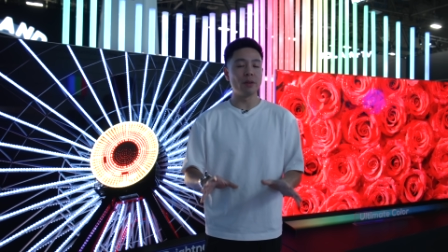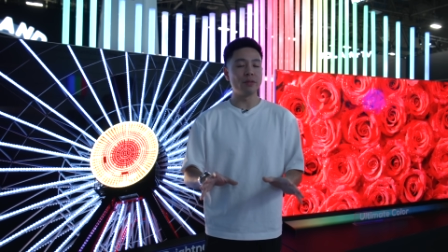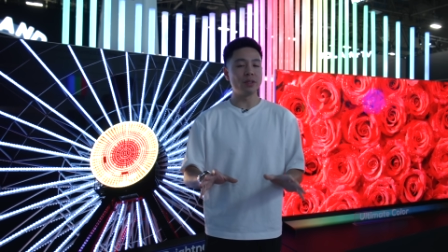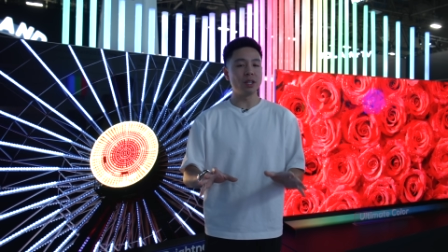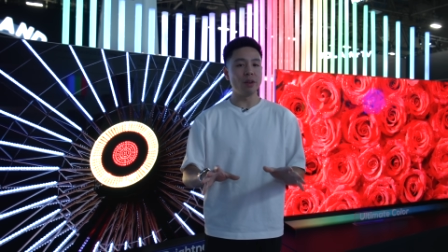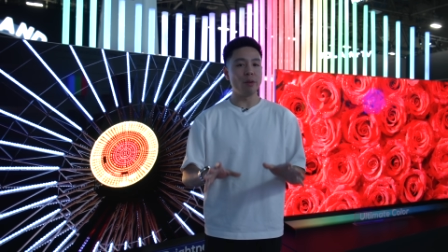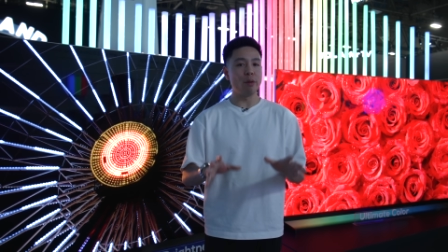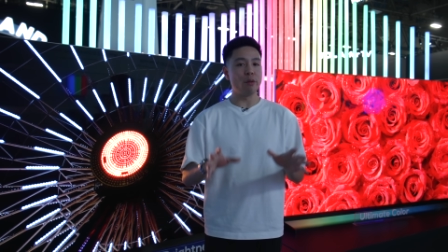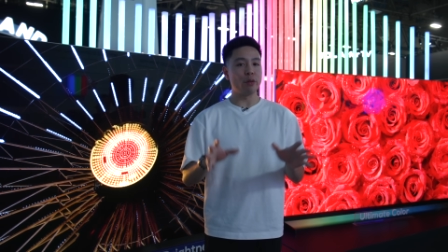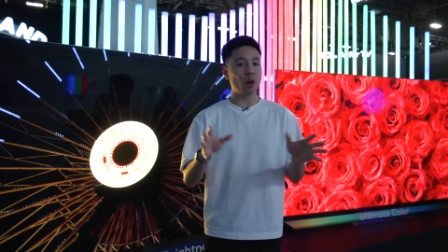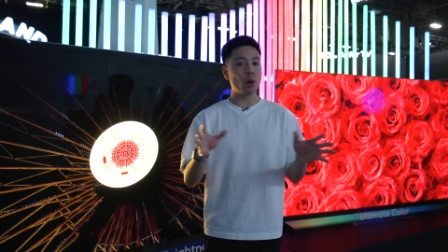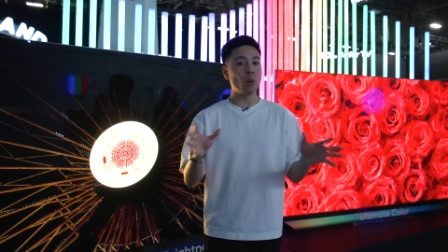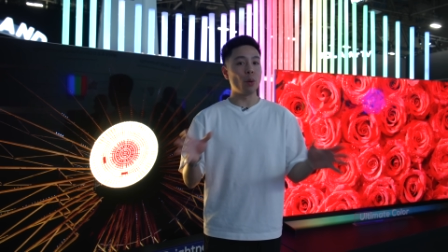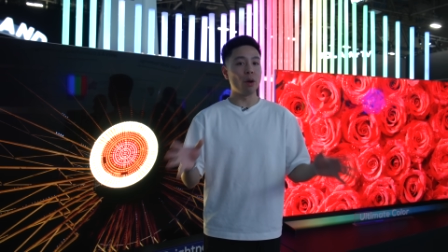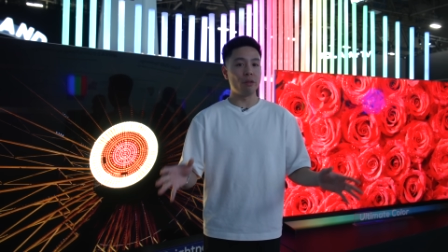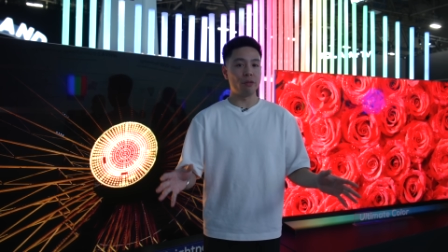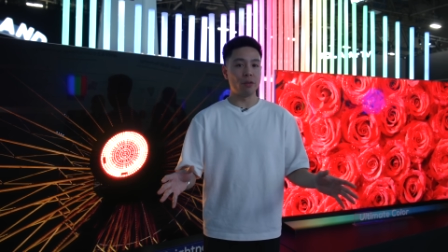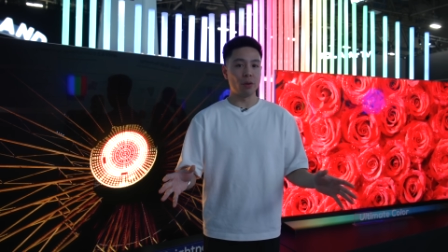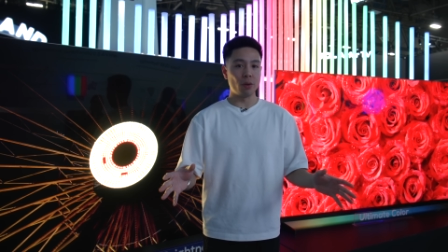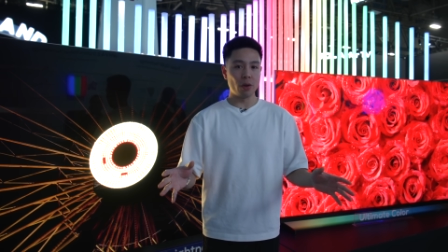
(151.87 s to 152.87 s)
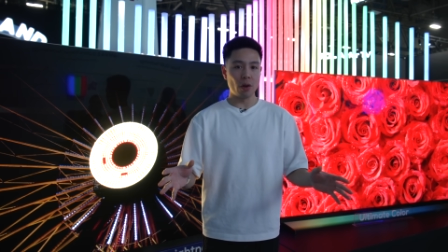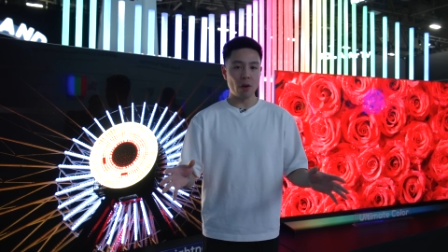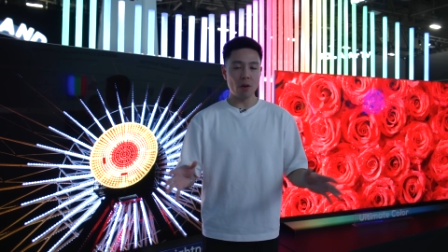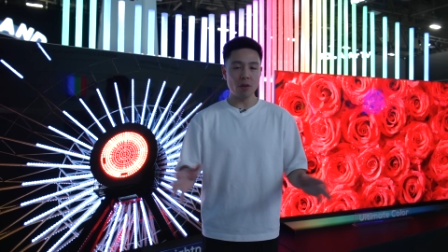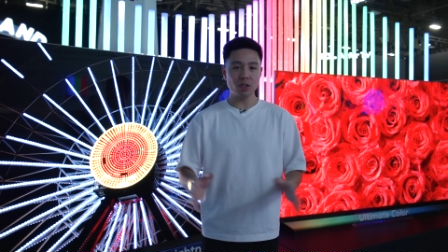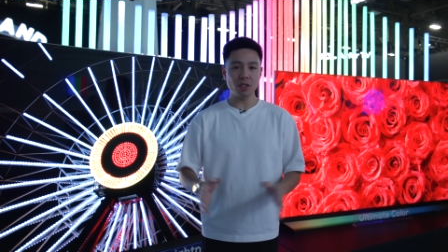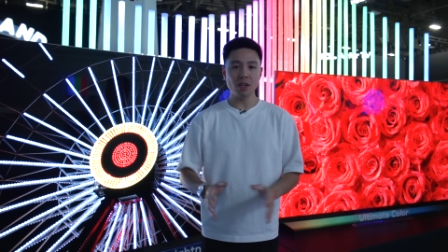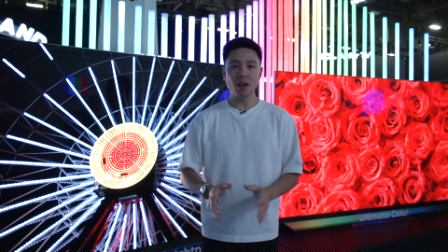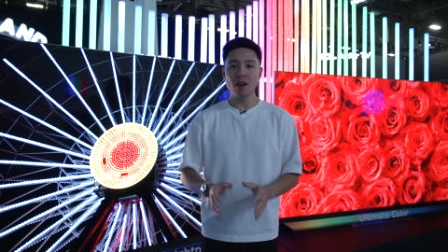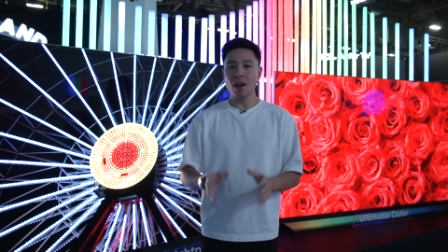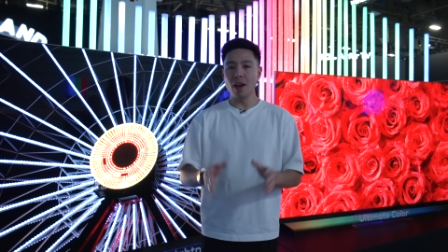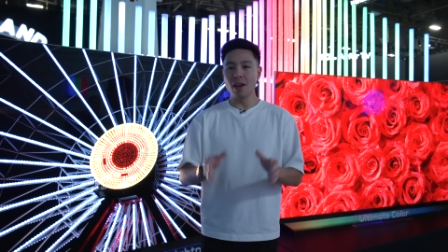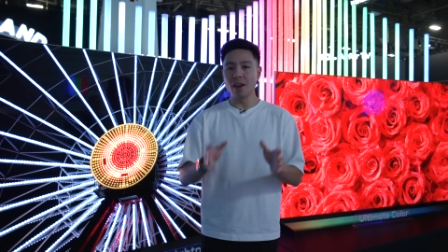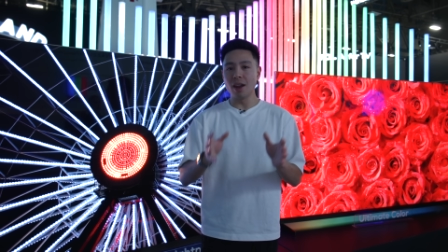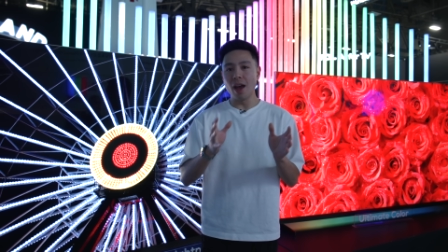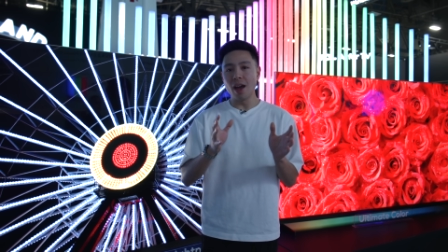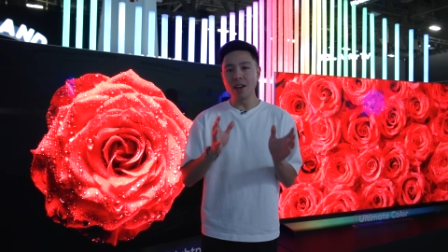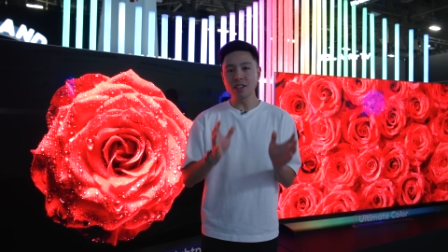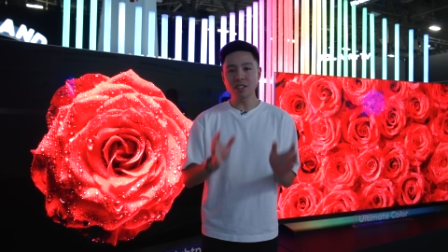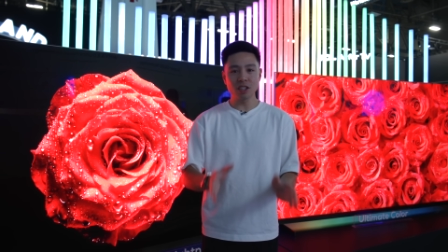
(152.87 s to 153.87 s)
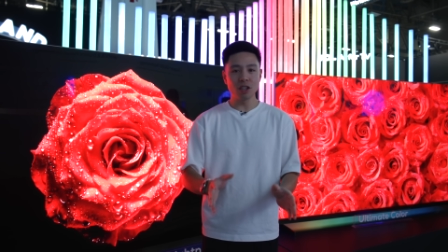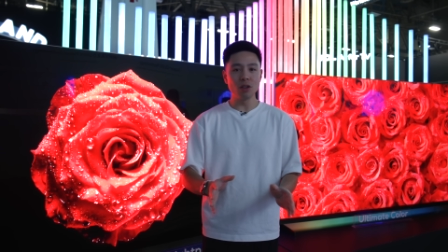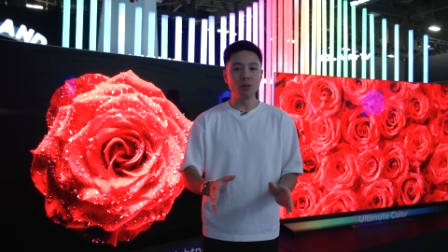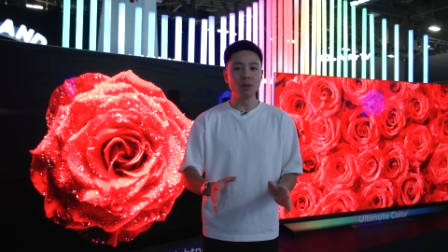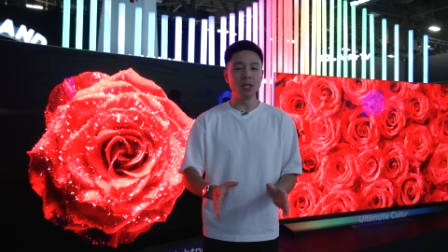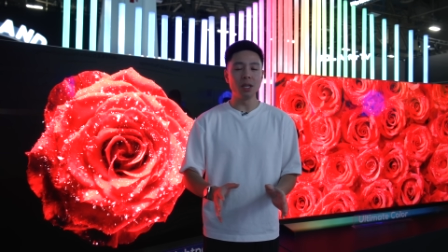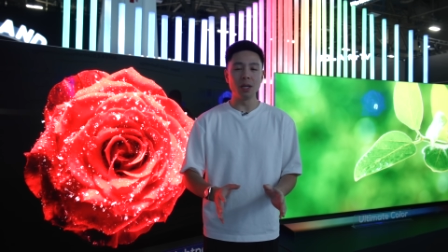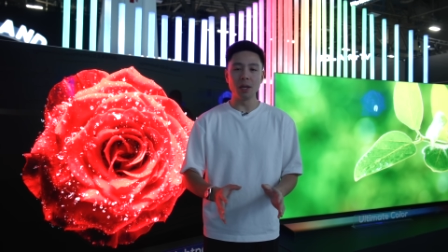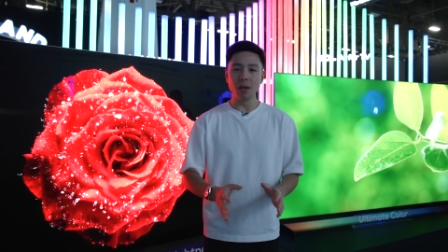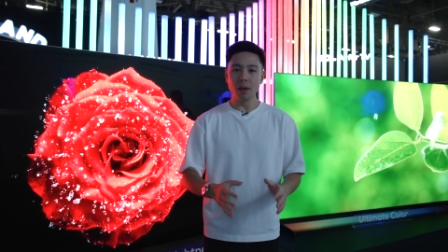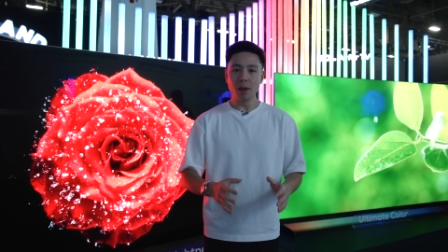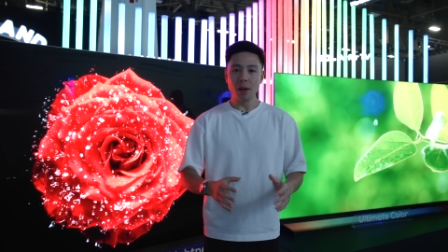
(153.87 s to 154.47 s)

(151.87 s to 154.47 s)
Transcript: of TV for quite a few years, and SQD